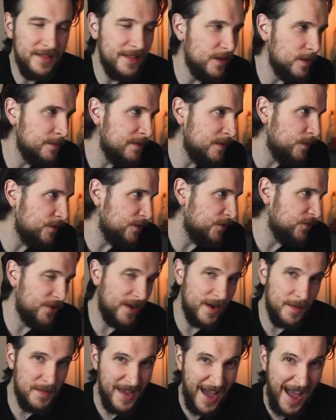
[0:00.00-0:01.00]
a little bit when you're
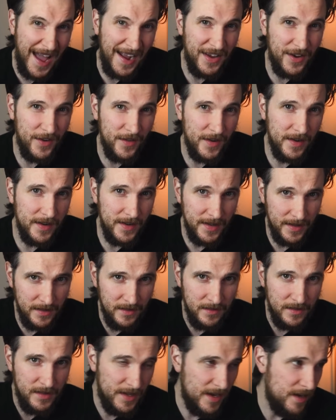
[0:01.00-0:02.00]
trying to be accurate
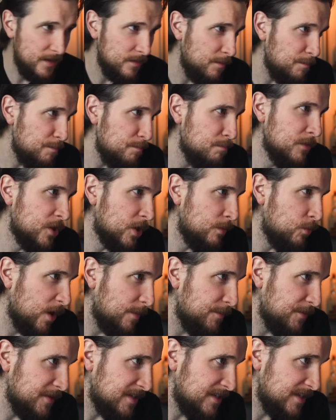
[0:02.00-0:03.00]
and, you know, a little
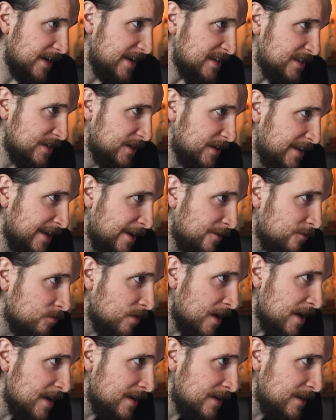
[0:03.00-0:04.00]
more precise. You're gonna get
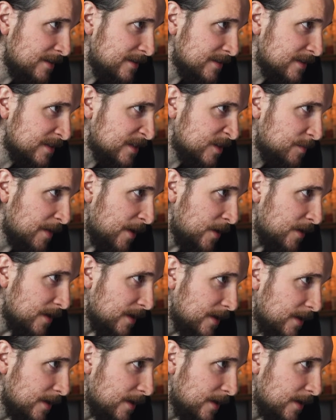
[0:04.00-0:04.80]
right into this spout